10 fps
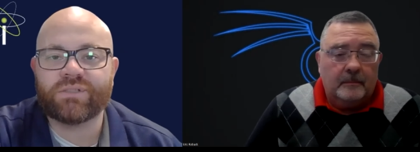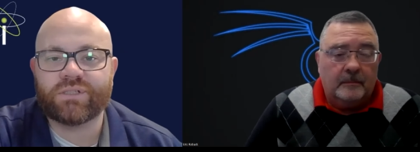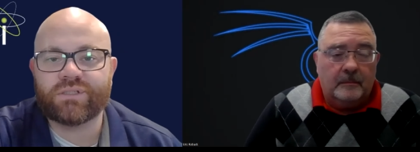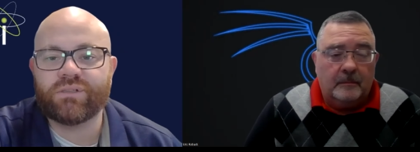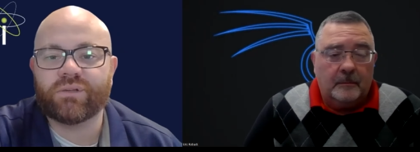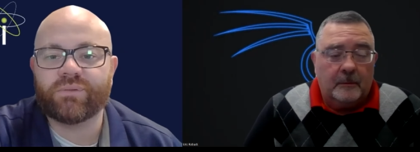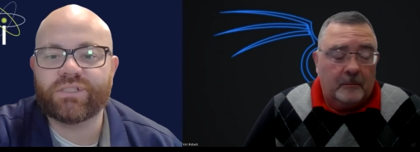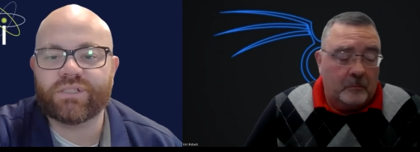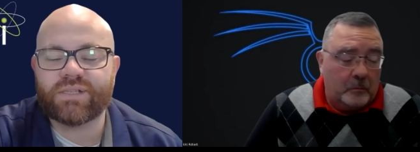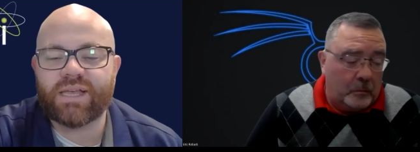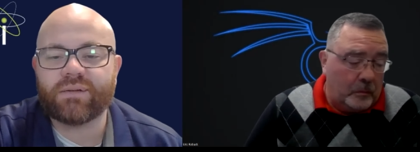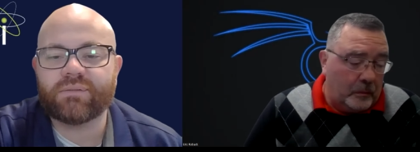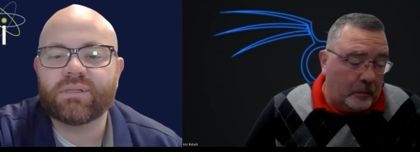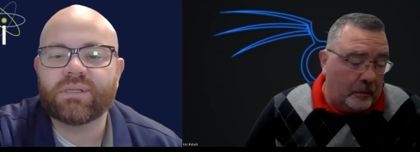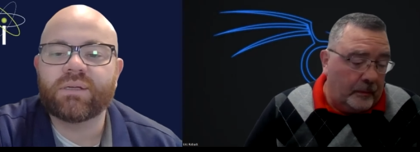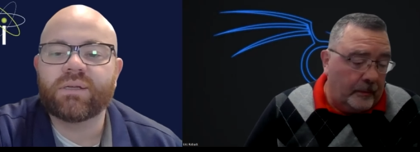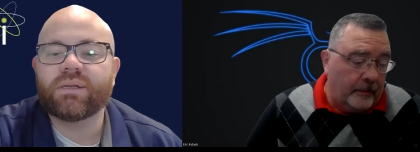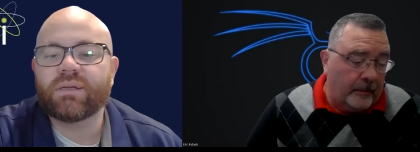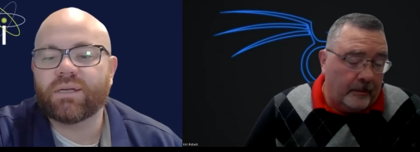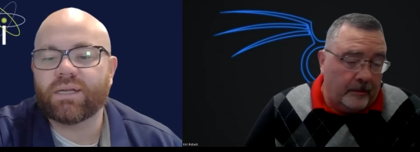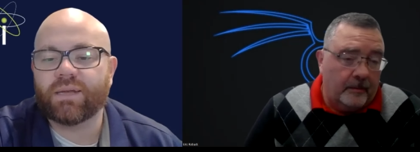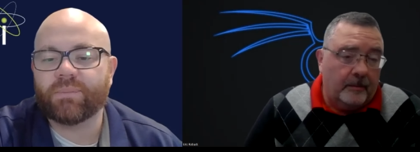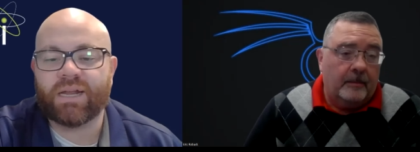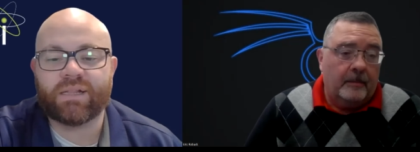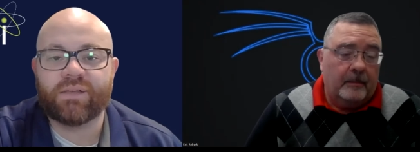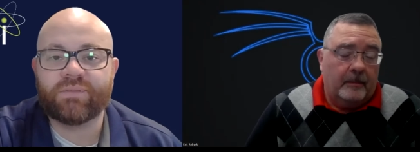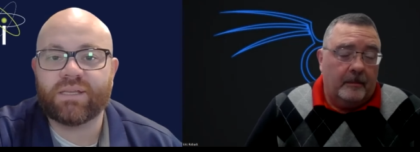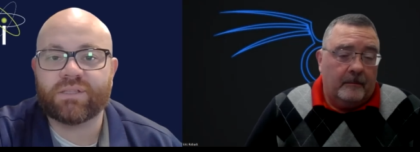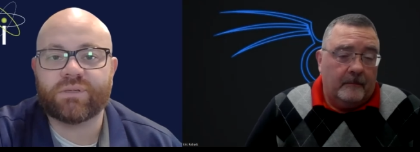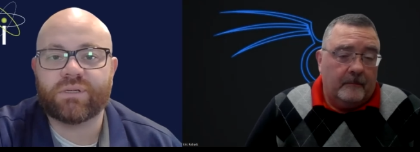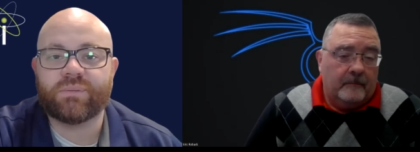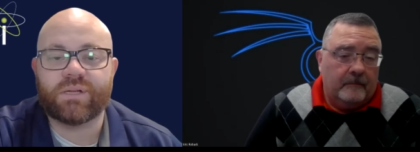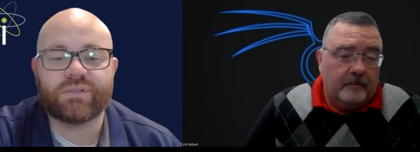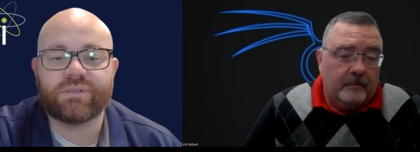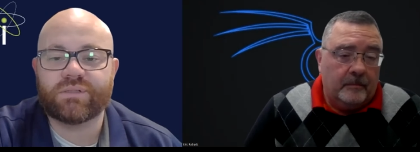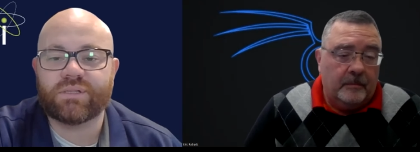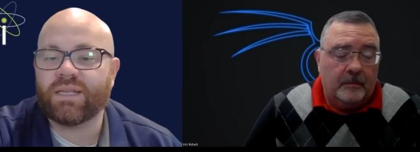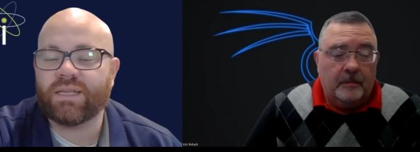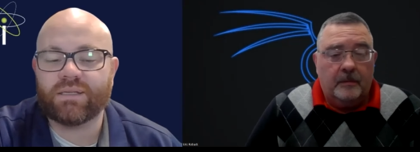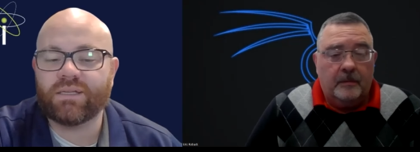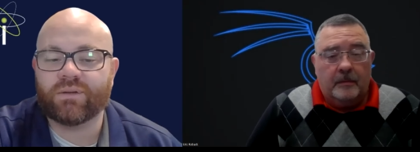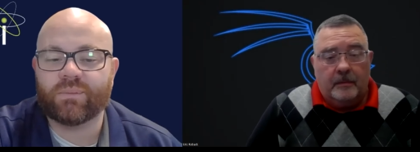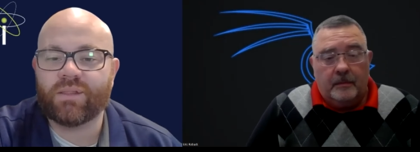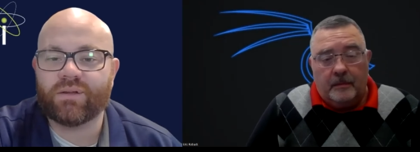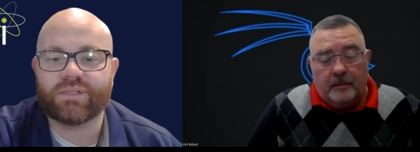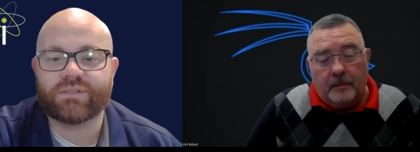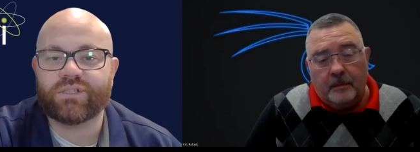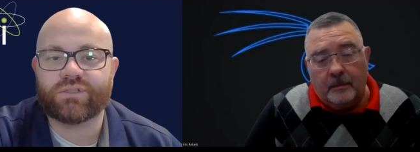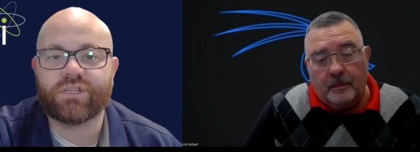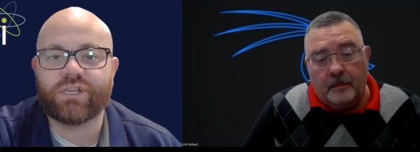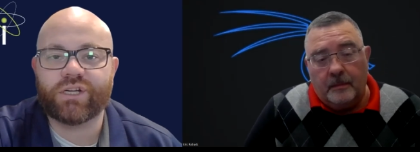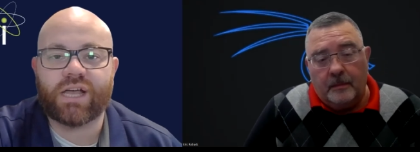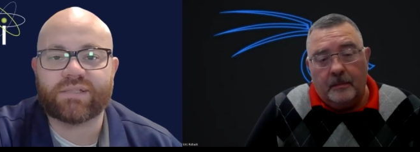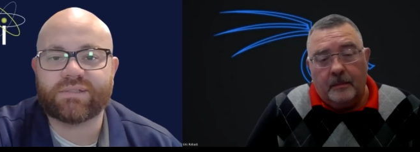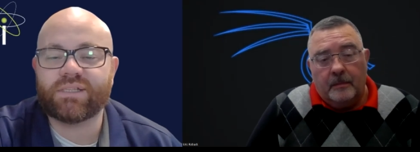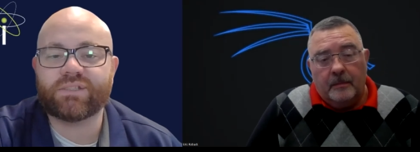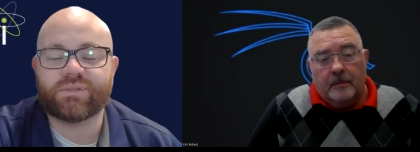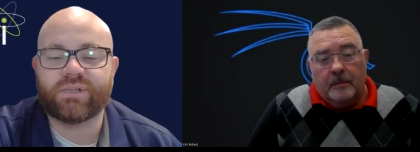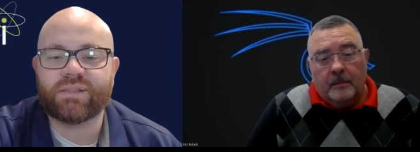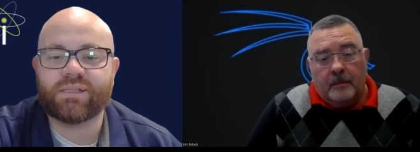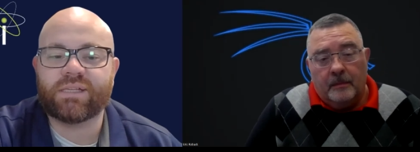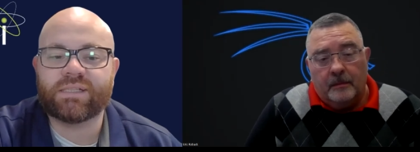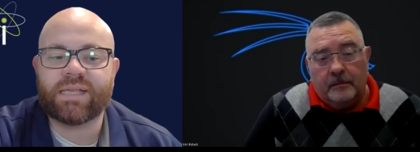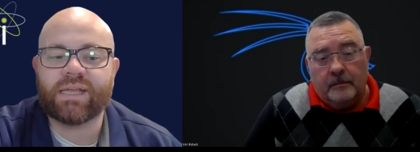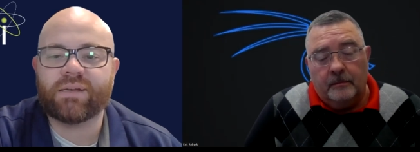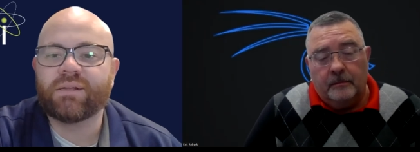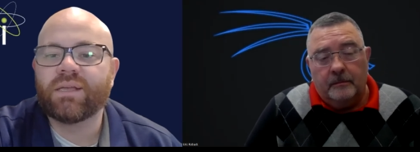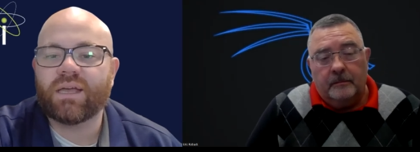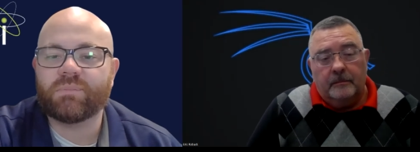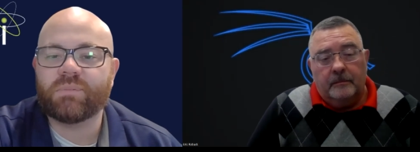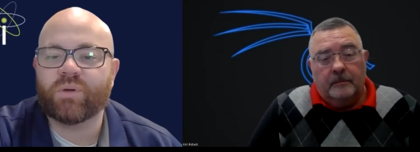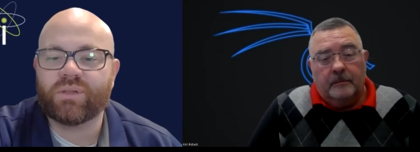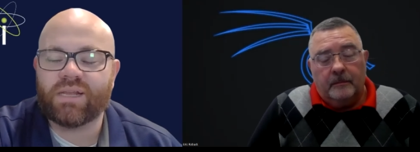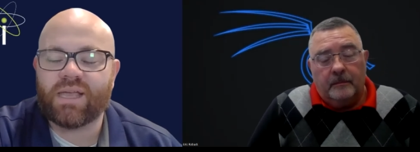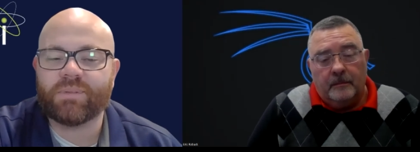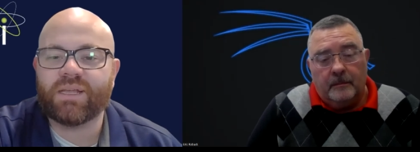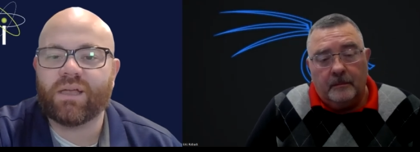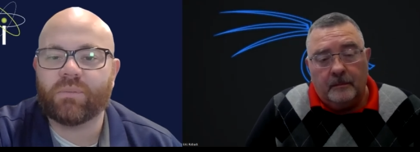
Speaker 1: address that you can reach us at. Um, and I'd love to answer any questions, any, you know, whether it's just curiosities or anything like that. I'd be more than happy to